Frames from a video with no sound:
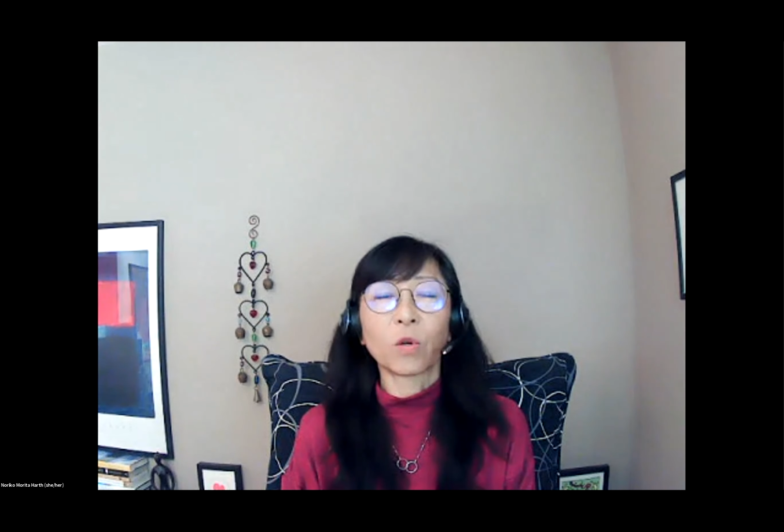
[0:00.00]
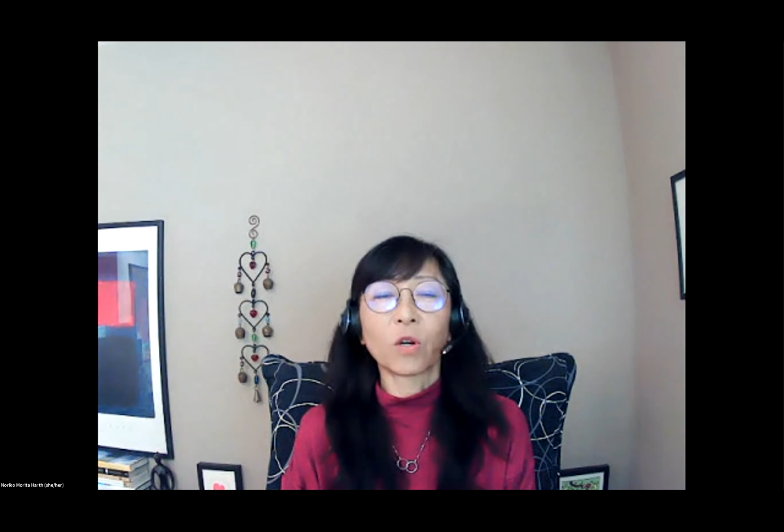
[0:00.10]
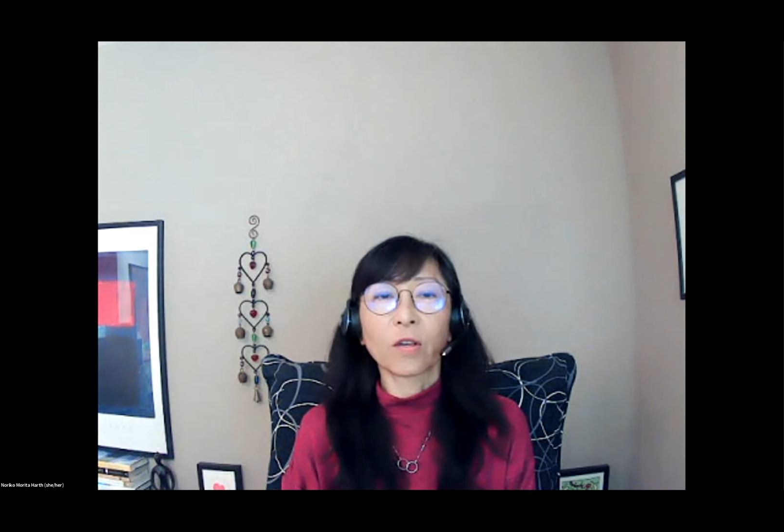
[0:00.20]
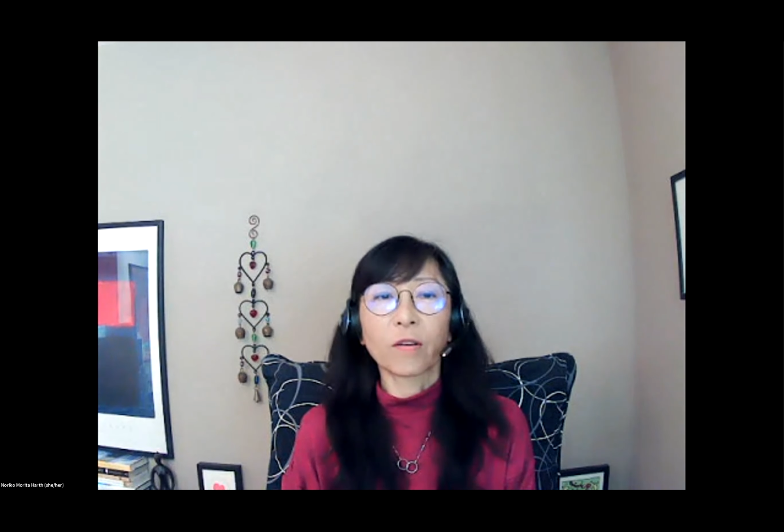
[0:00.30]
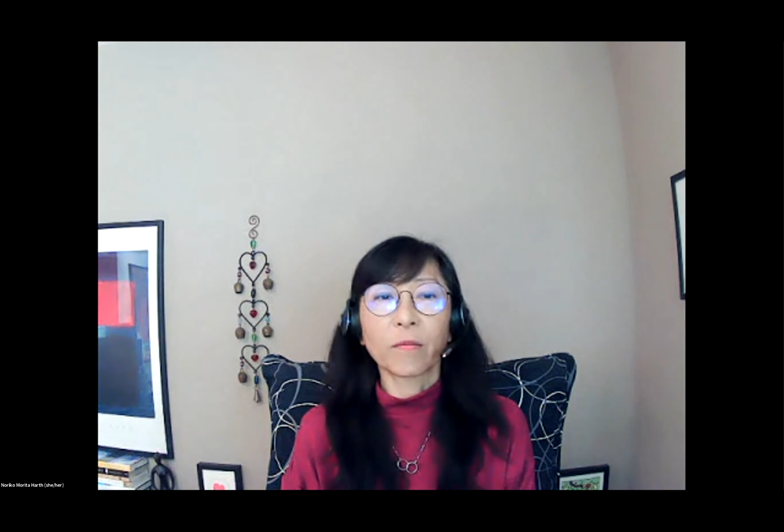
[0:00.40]

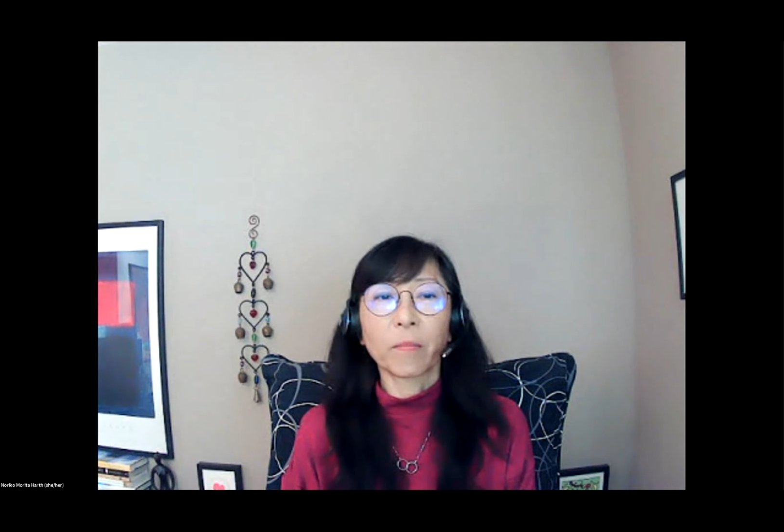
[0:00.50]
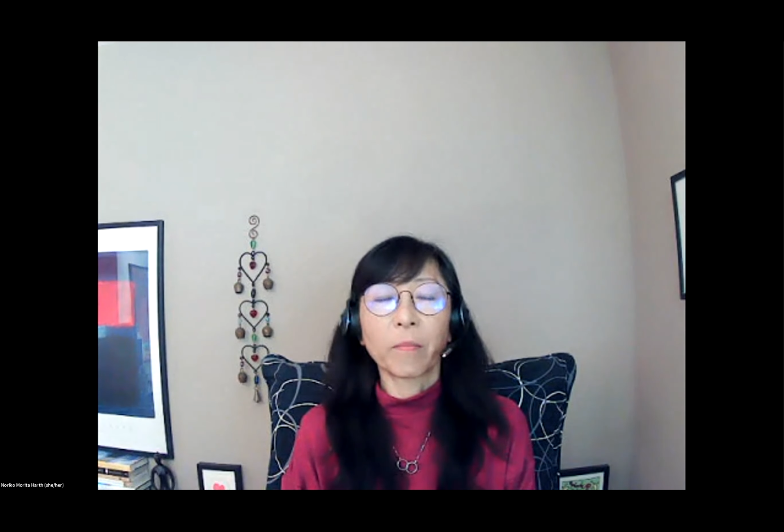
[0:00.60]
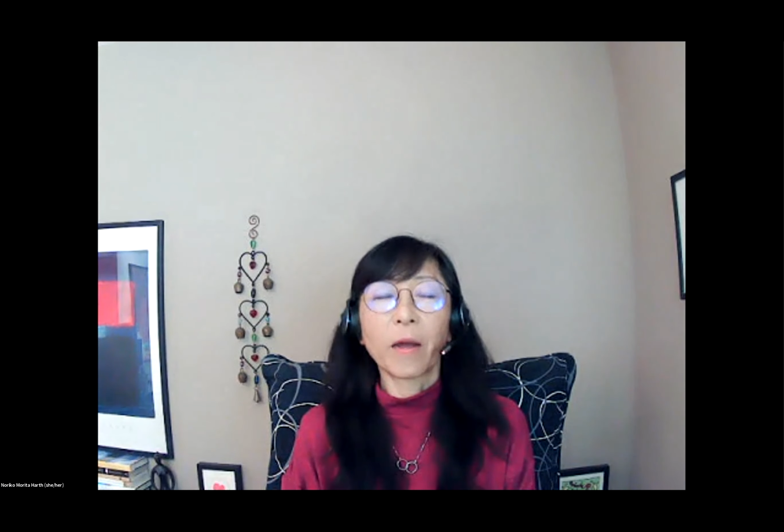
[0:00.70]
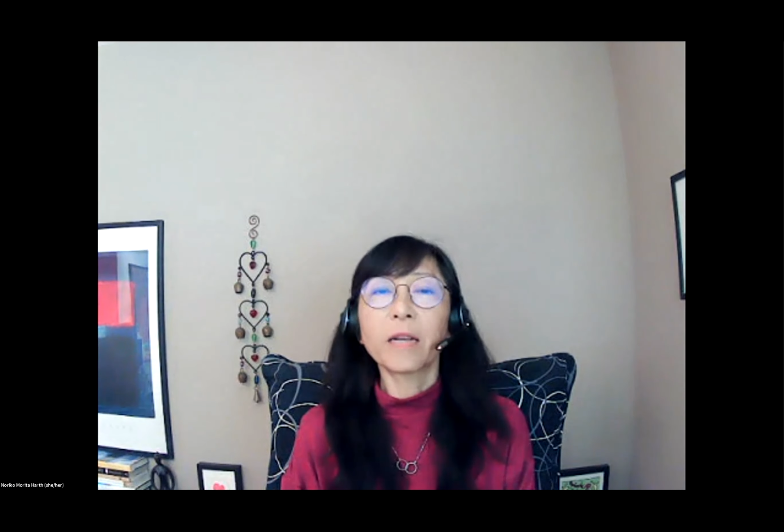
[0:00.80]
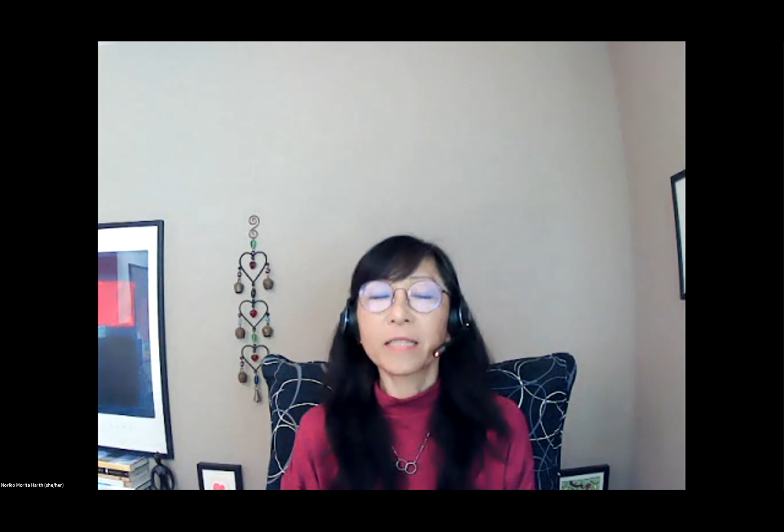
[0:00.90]
work
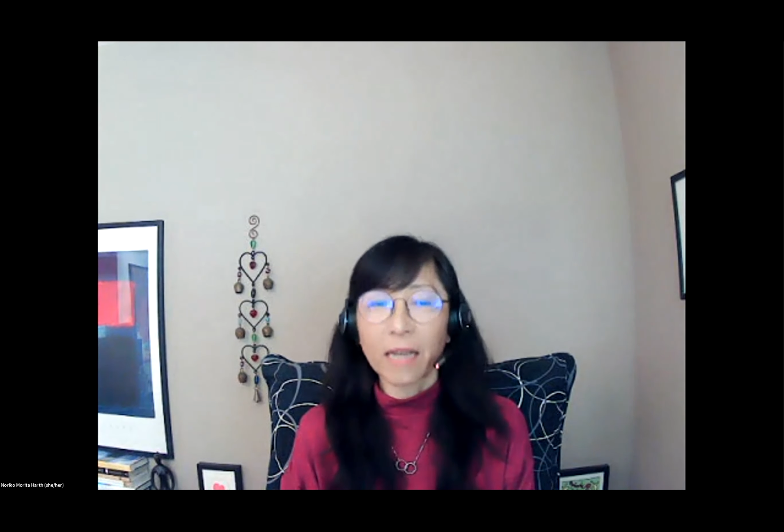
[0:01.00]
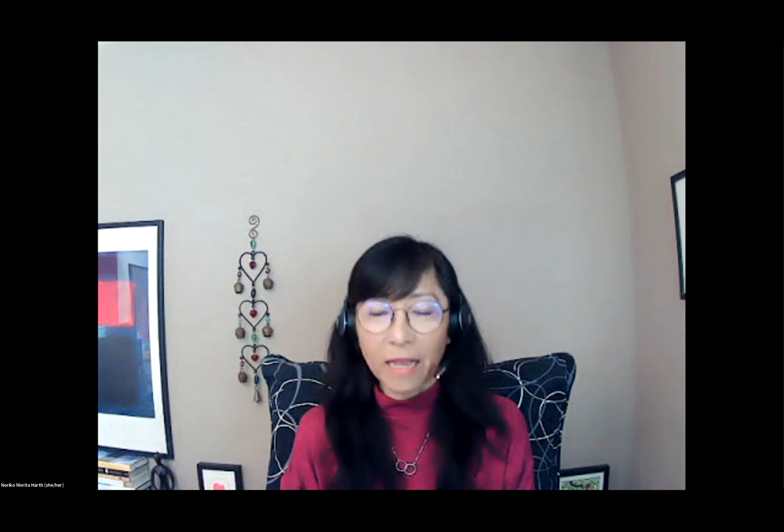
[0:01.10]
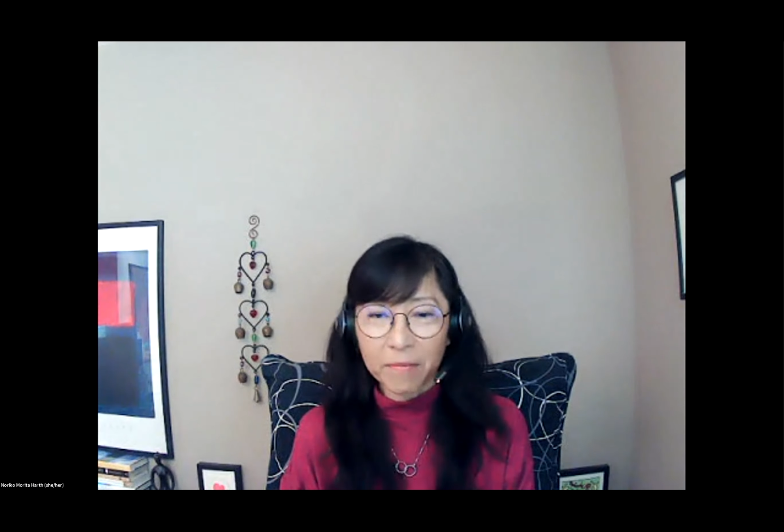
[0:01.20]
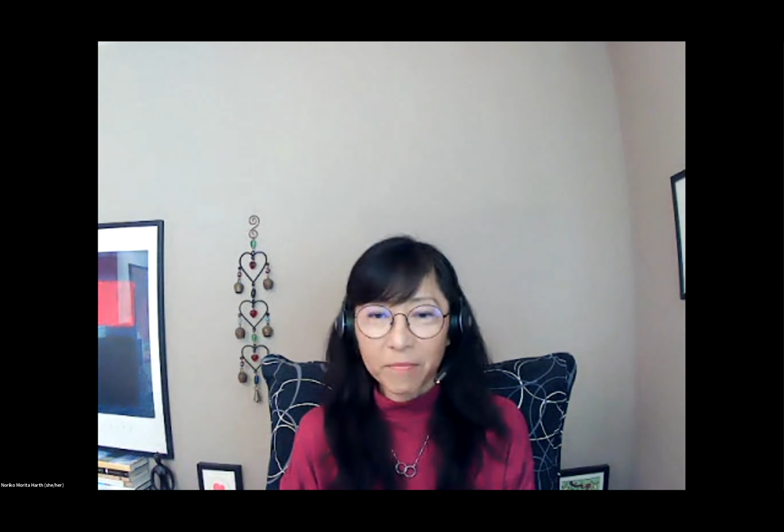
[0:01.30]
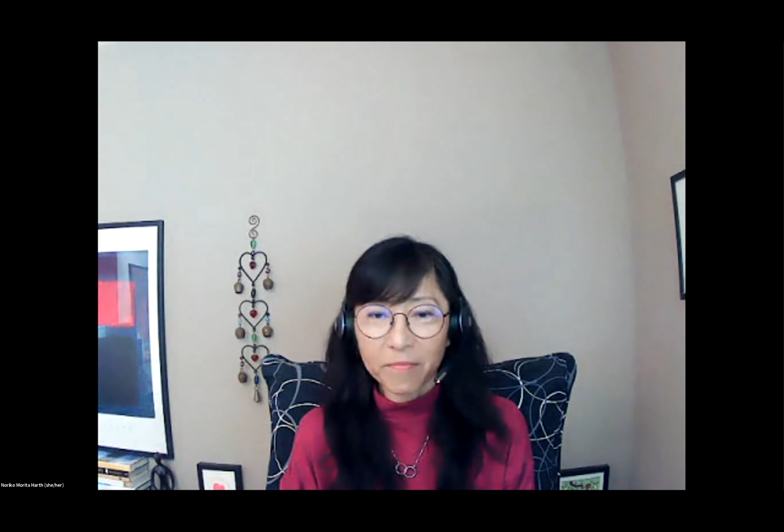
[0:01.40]
part
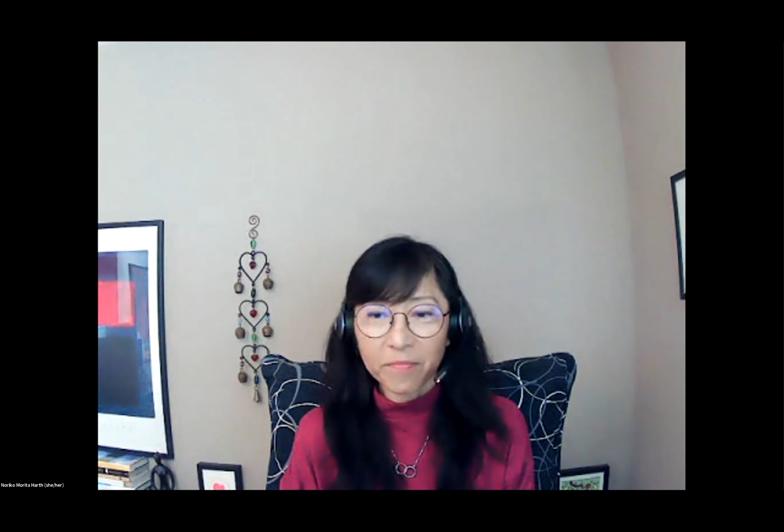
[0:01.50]
time